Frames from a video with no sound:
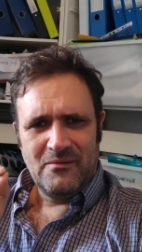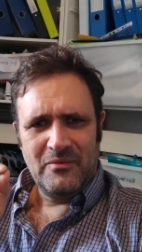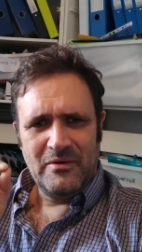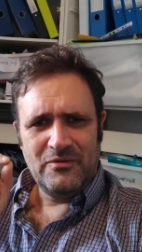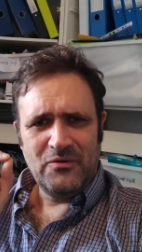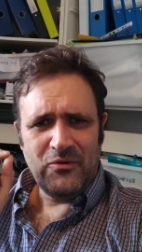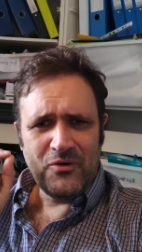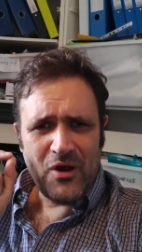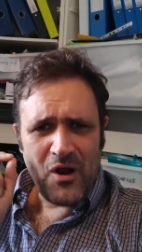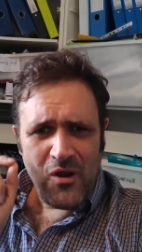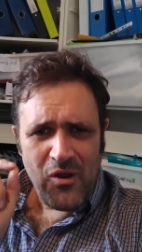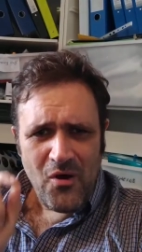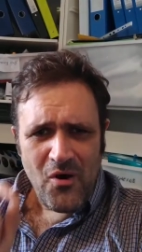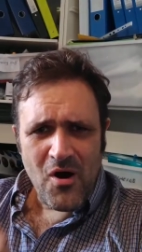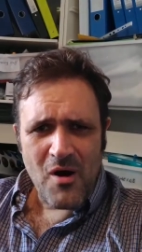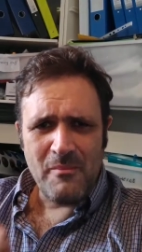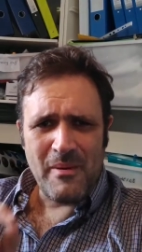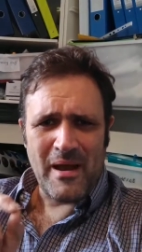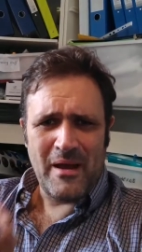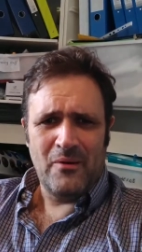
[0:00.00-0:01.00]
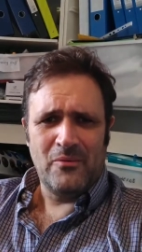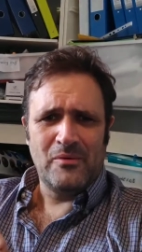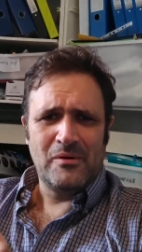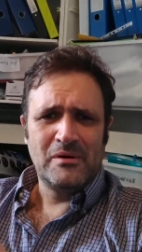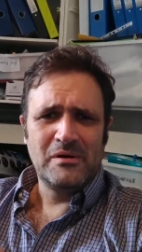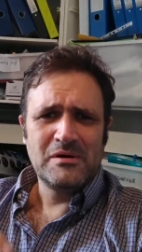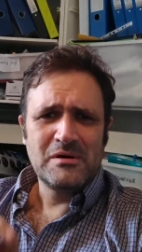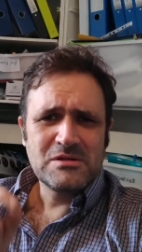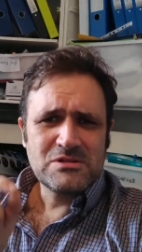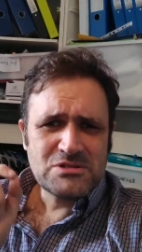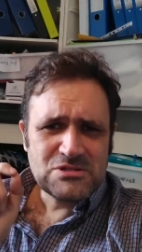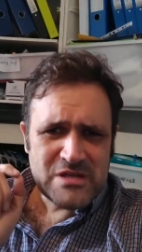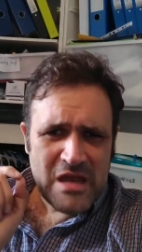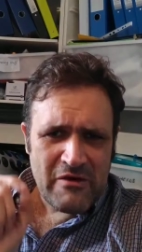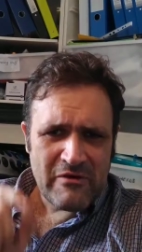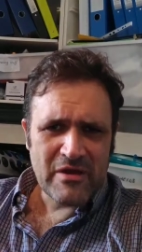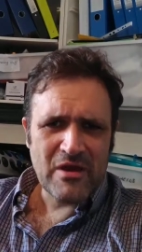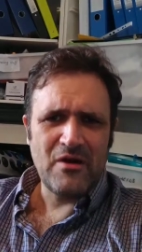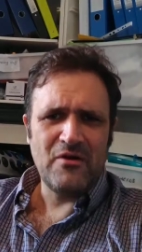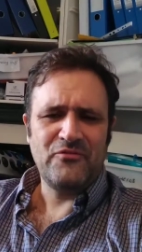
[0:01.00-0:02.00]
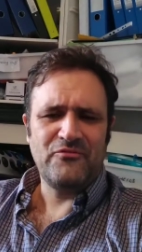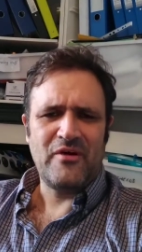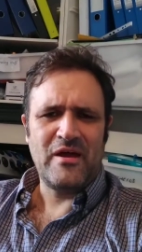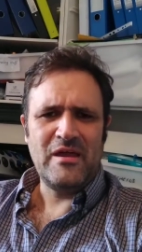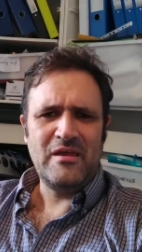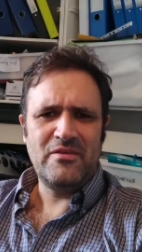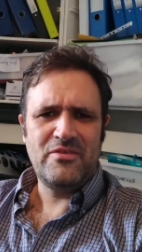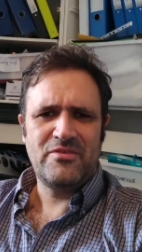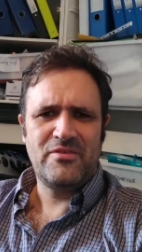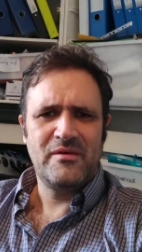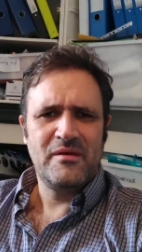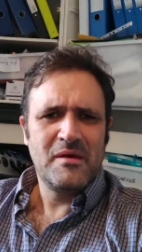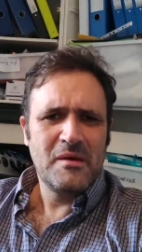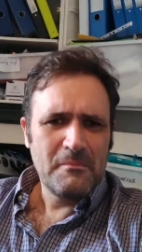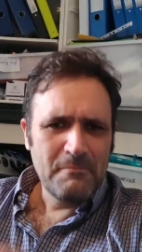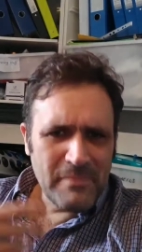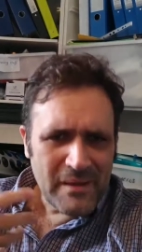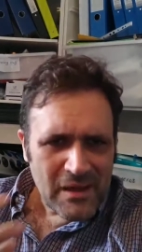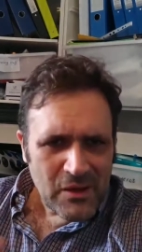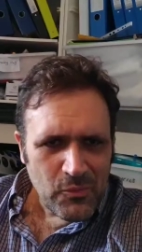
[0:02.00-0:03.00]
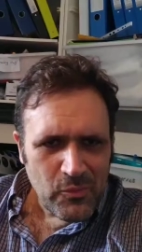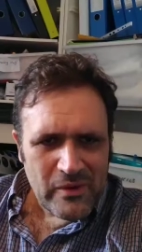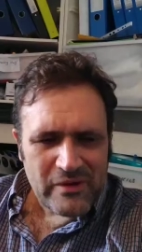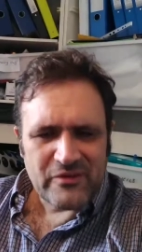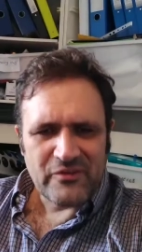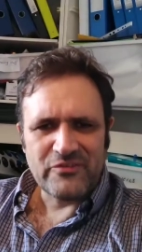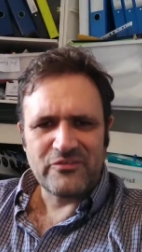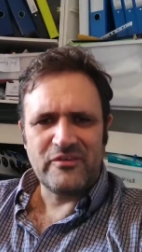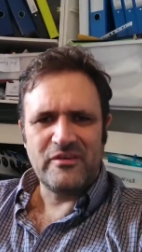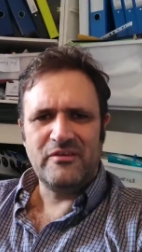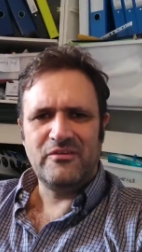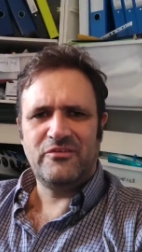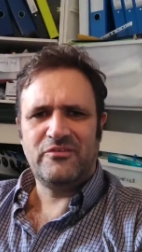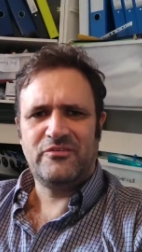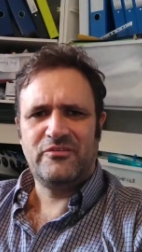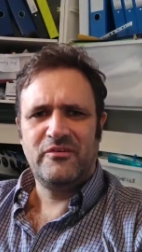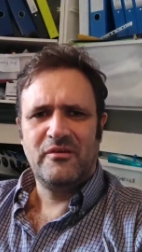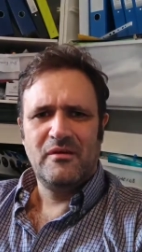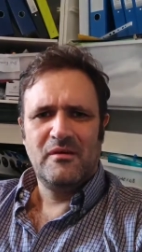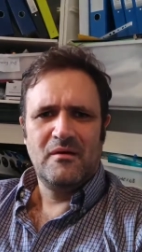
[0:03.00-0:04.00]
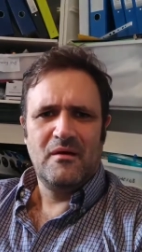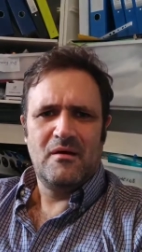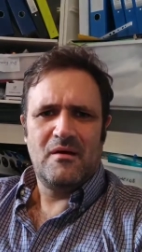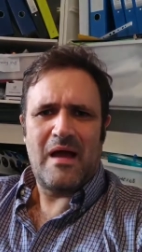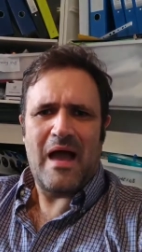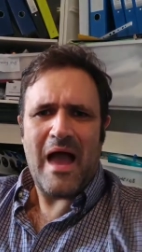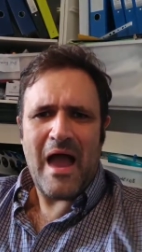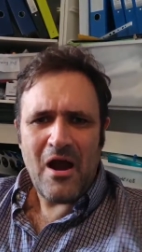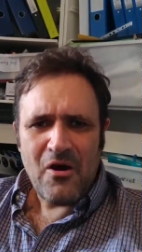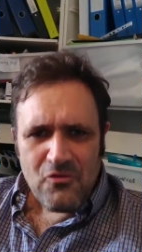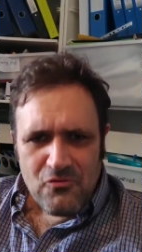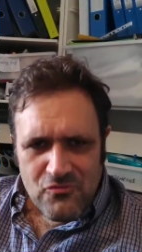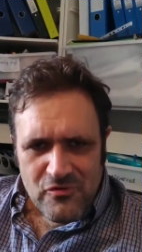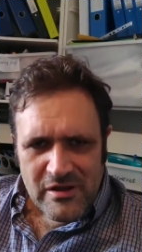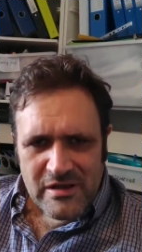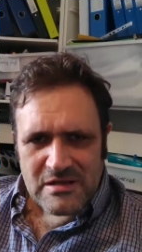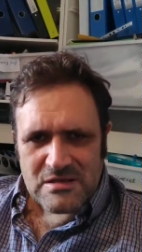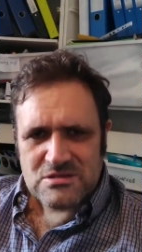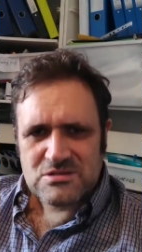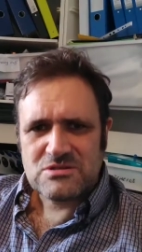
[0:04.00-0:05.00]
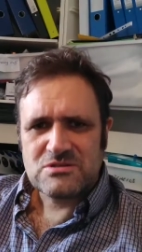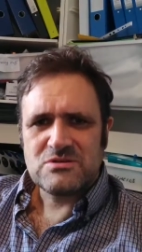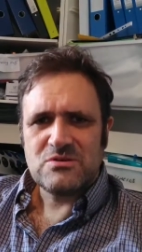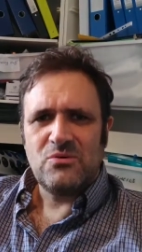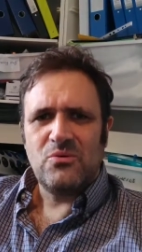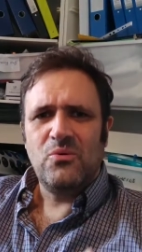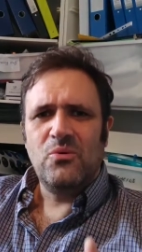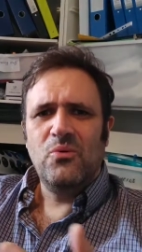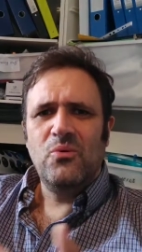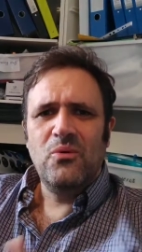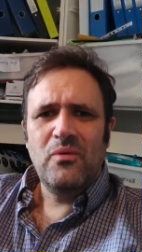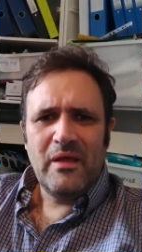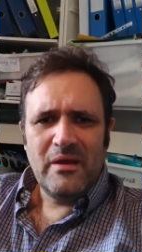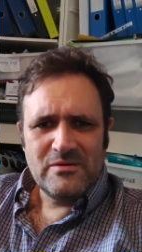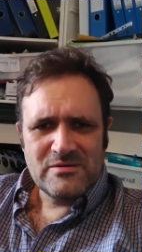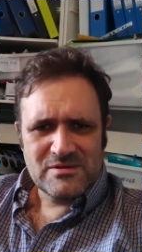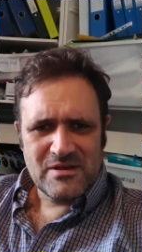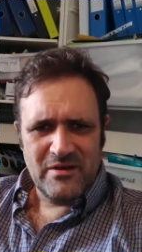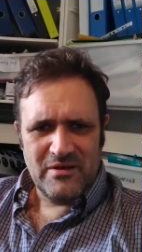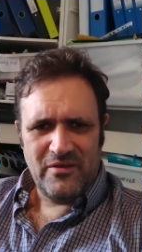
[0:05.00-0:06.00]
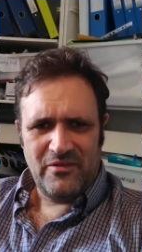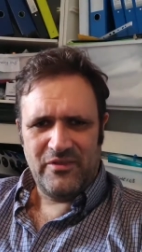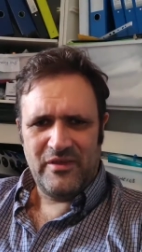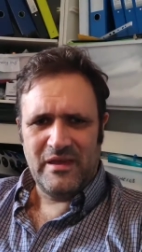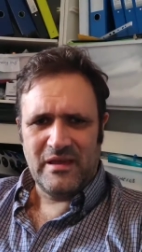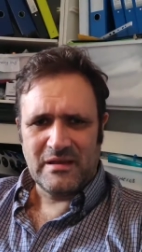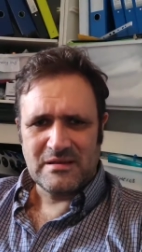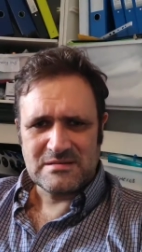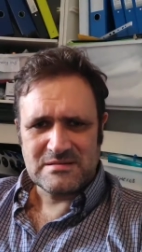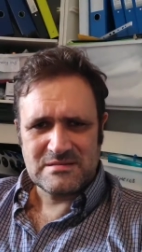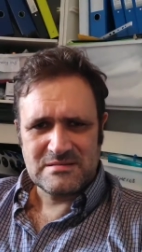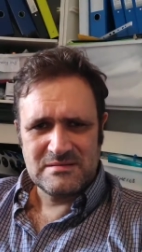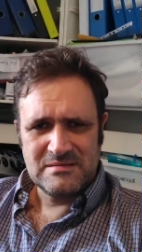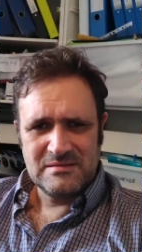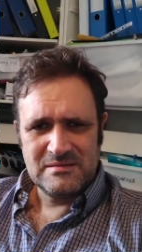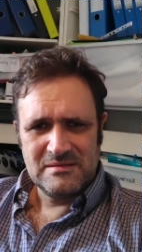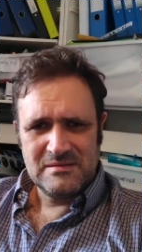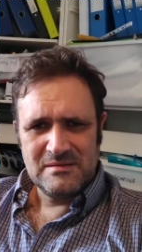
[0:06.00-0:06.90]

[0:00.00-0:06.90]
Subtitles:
we talk a lot about sharing our faith, being witnesses, outreach, all those kind of things.